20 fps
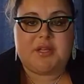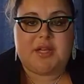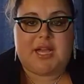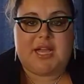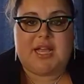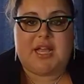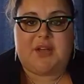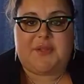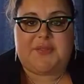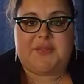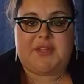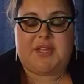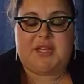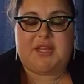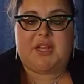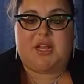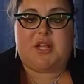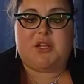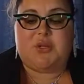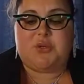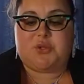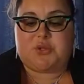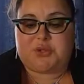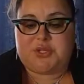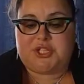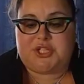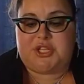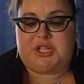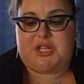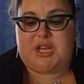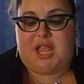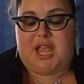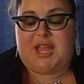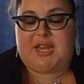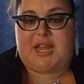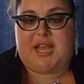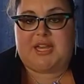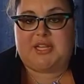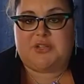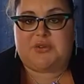a healthy nutrition and
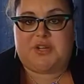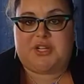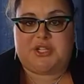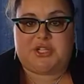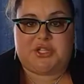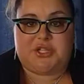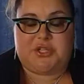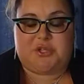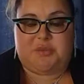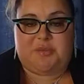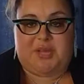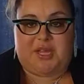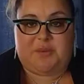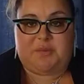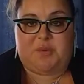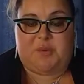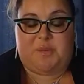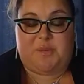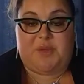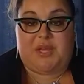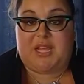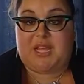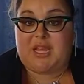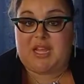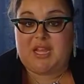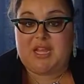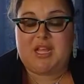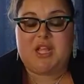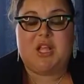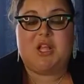hydration domain would be